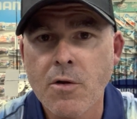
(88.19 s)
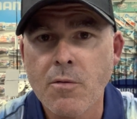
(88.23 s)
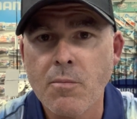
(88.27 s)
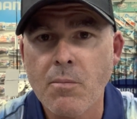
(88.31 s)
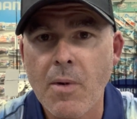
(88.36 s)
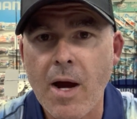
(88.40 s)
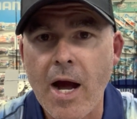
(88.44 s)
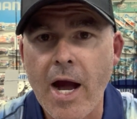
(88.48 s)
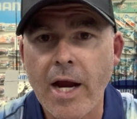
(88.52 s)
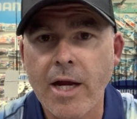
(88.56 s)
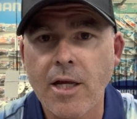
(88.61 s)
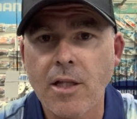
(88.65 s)

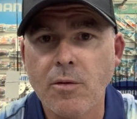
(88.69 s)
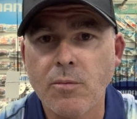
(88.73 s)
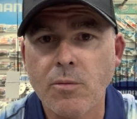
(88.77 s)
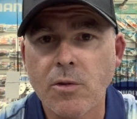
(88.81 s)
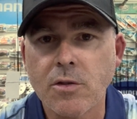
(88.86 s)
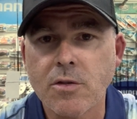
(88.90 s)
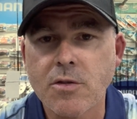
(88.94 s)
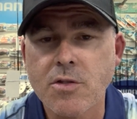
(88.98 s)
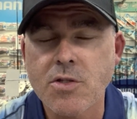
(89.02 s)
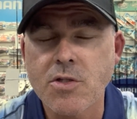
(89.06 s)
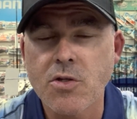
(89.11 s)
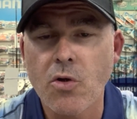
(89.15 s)
marking them
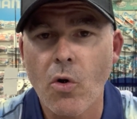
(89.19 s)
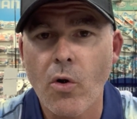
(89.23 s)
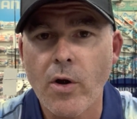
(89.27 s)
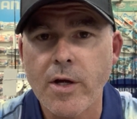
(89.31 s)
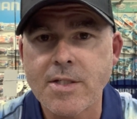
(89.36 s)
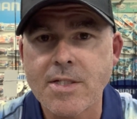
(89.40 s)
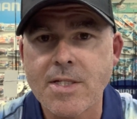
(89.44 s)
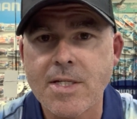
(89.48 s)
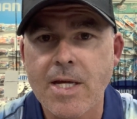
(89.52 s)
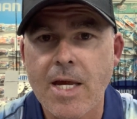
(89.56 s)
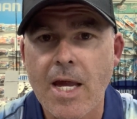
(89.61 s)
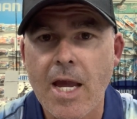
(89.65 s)
on the
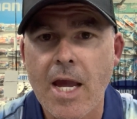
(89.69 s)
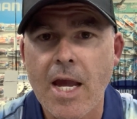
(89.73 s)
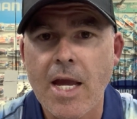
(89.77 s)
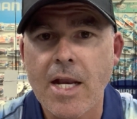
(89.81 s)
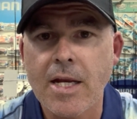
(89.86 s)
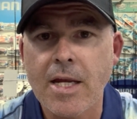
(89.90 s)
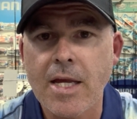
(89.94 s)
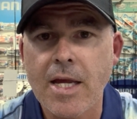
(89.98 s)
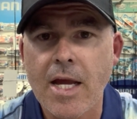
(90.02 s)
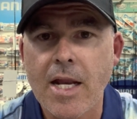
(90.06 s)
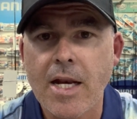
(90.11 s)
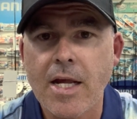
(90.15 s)
side scan
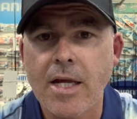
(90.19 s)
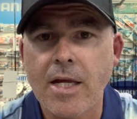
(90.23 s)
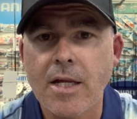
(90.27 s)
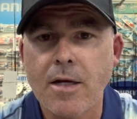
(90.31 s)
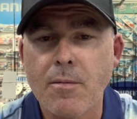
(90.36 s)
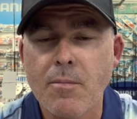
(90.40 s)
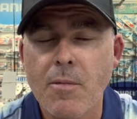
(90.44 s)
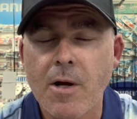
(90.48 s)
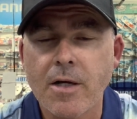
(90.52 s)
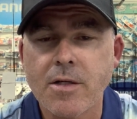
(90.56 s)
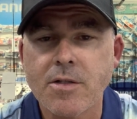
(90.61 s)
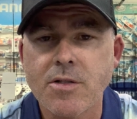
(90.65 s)
and getting in
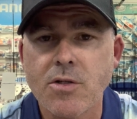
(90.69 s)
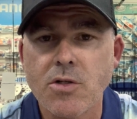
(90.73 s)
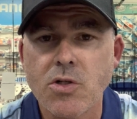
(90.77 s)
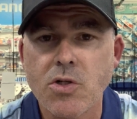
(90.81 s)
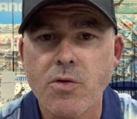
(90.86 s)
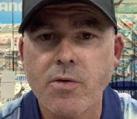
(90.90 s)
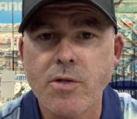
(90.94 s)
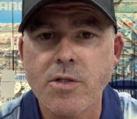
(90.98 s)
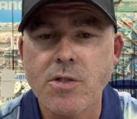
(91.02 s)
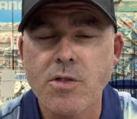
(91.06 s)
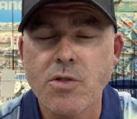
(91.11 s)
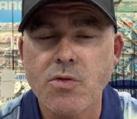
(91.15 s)
amongst the
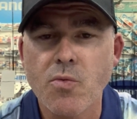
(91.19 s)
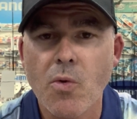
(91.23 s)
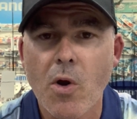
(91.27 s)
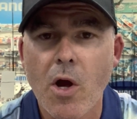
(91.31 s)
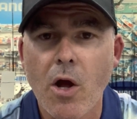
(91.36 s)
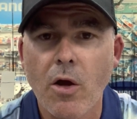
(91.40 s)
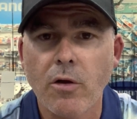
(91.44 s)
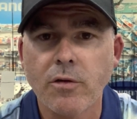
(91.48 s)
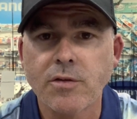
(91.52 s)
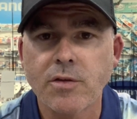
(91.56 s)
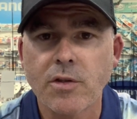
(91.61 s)
dewies as well.